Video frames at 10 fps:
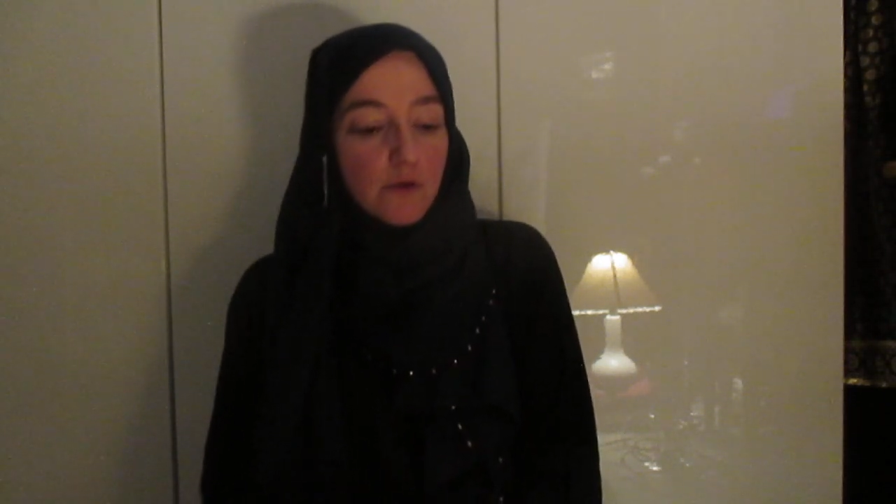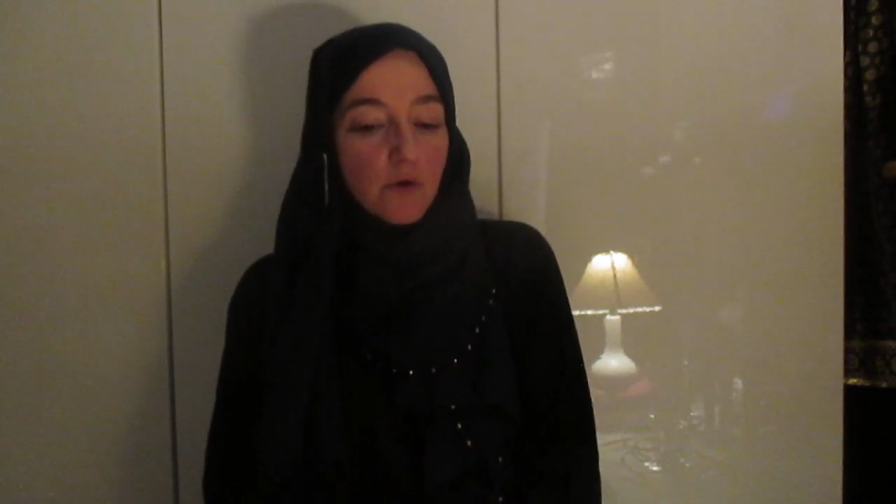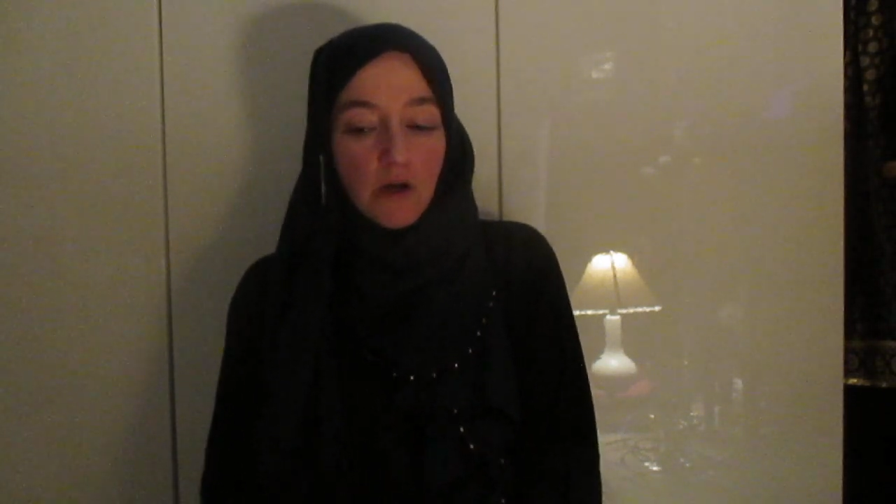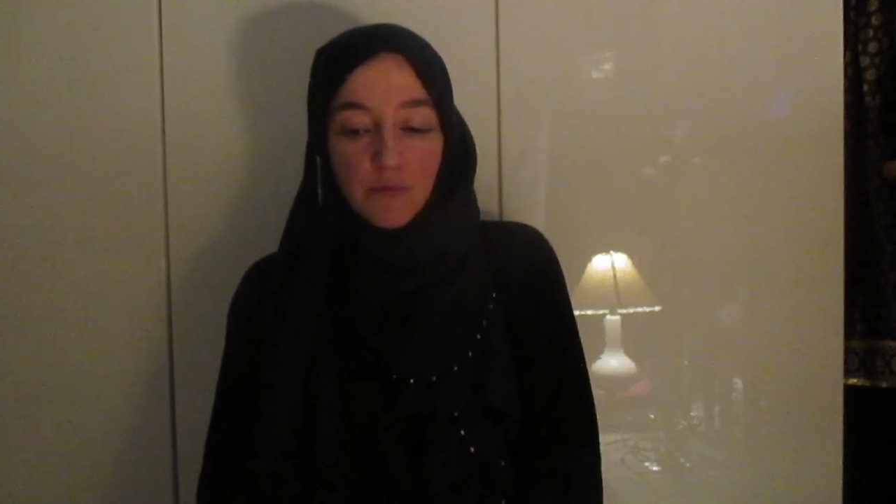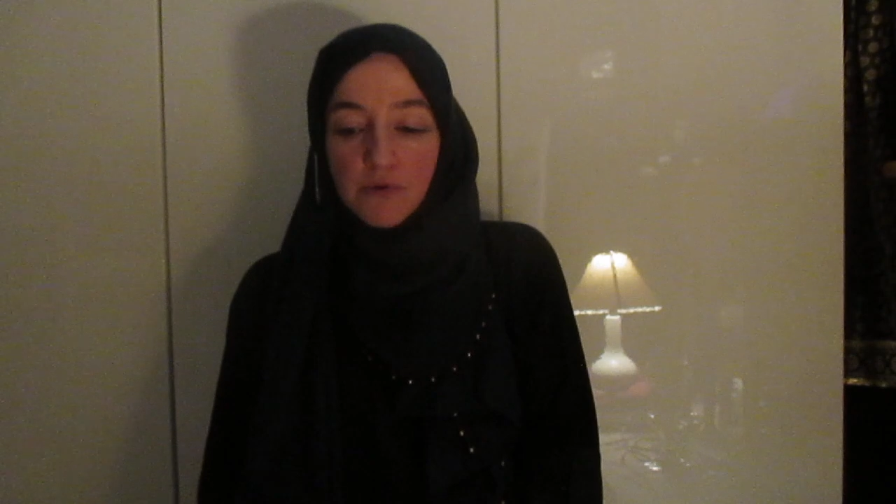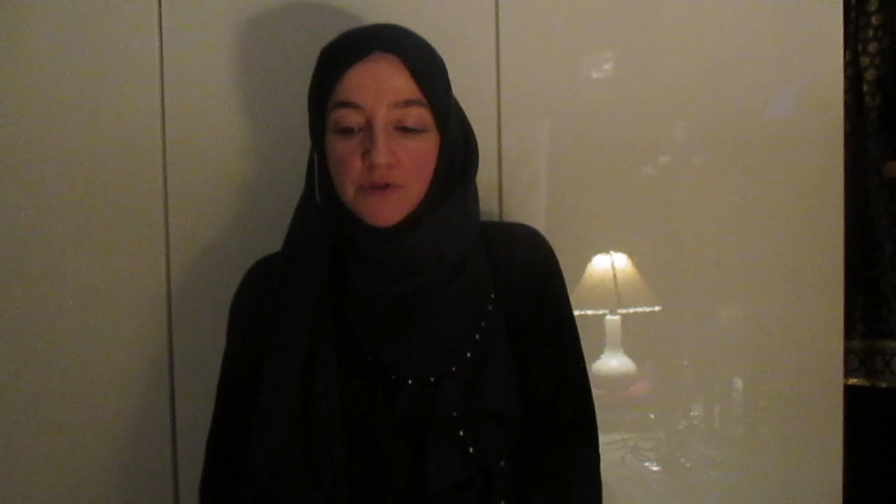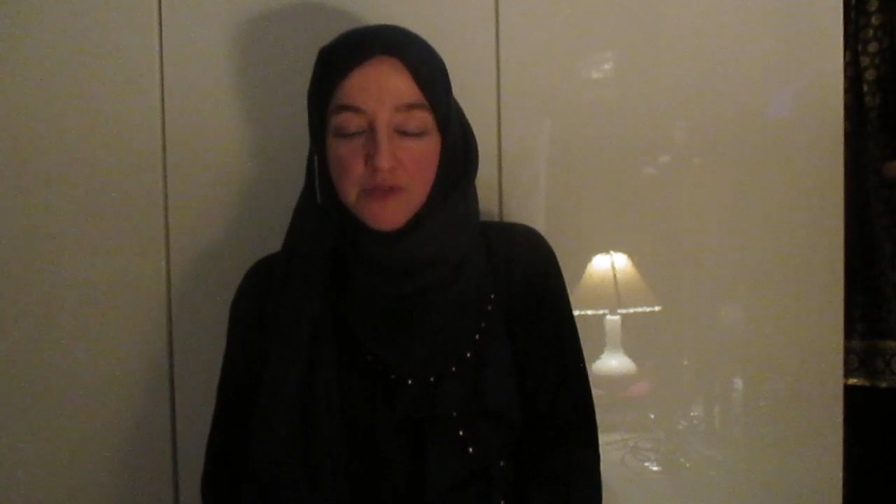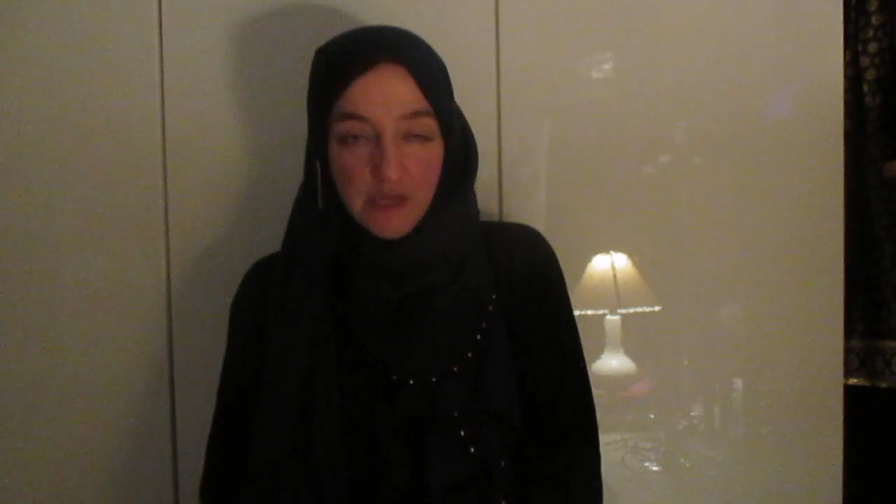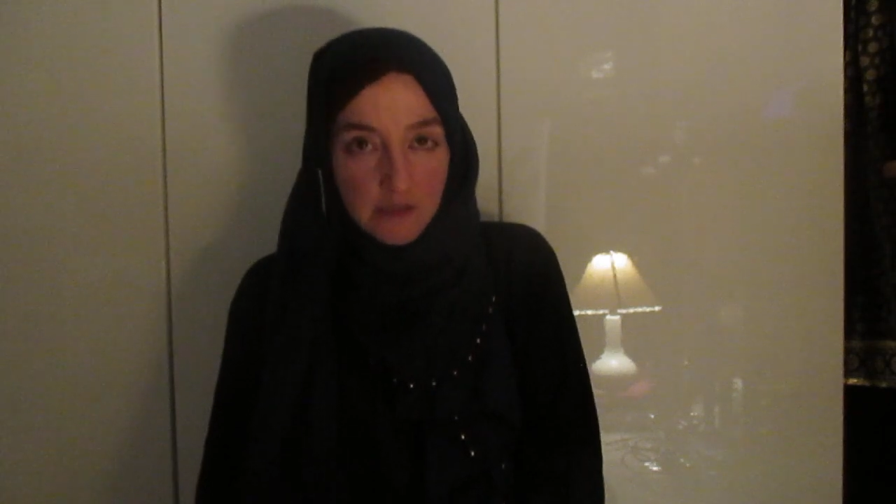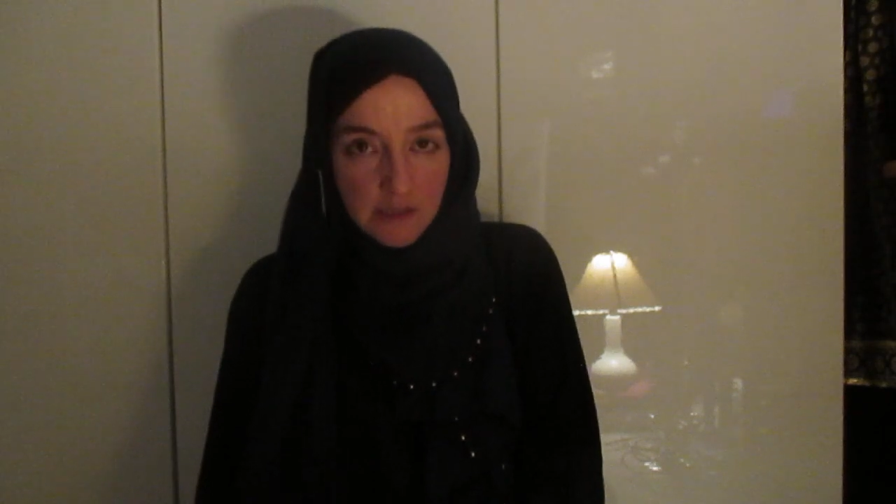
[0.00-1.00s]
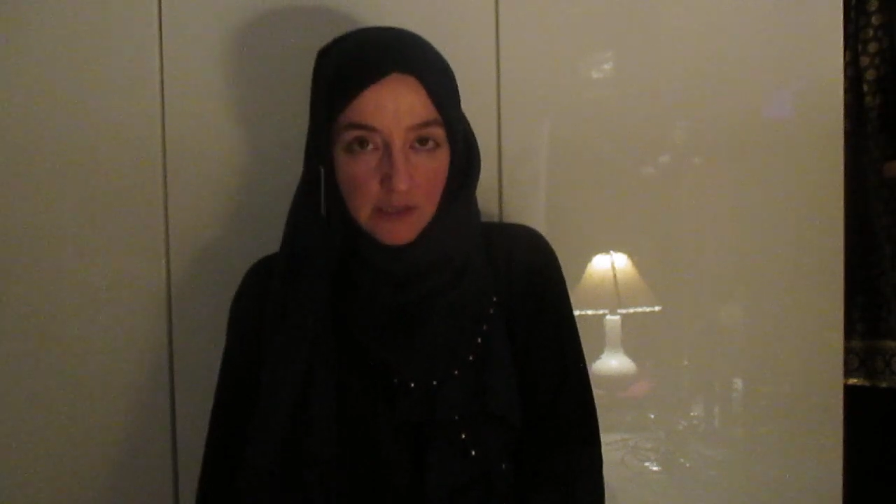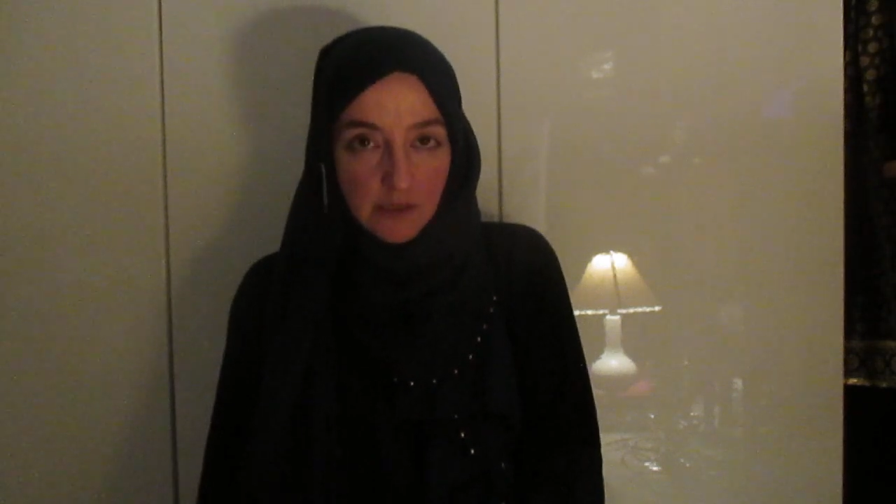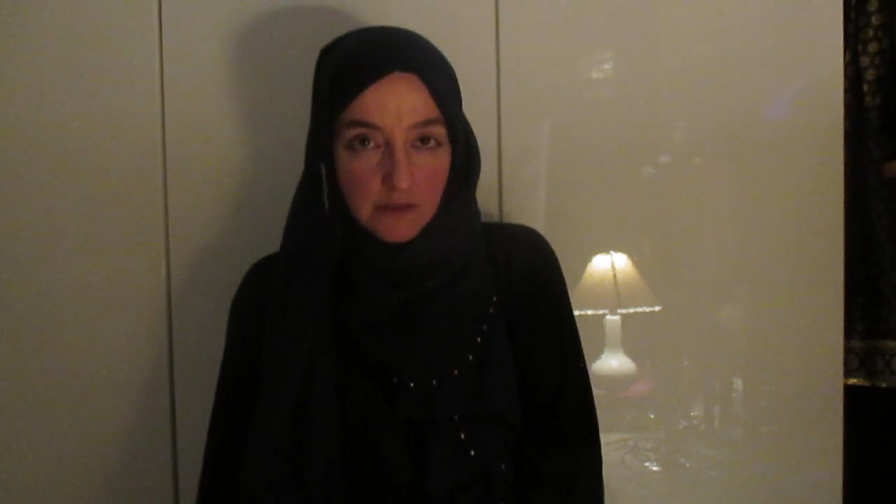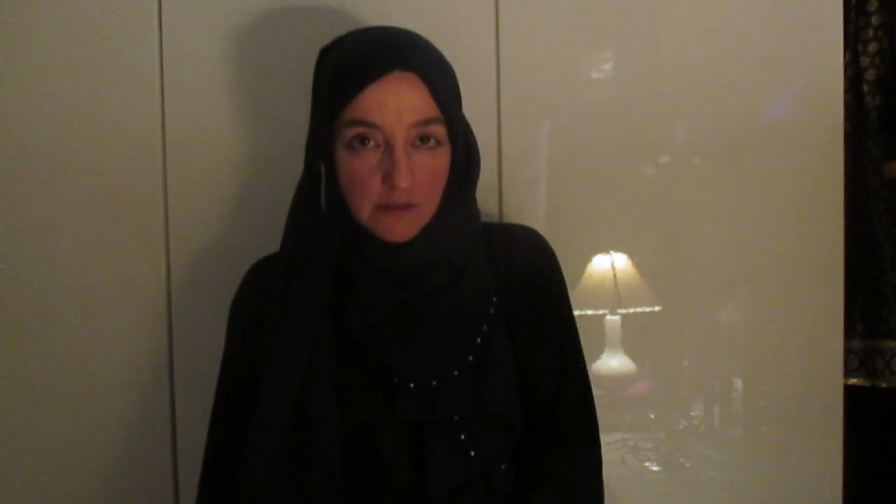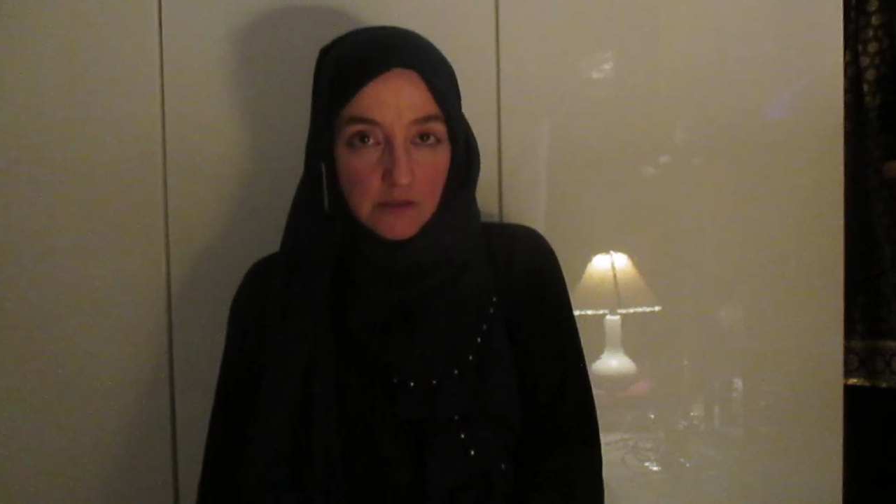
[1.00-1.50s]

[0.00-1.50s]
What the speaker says: you are presented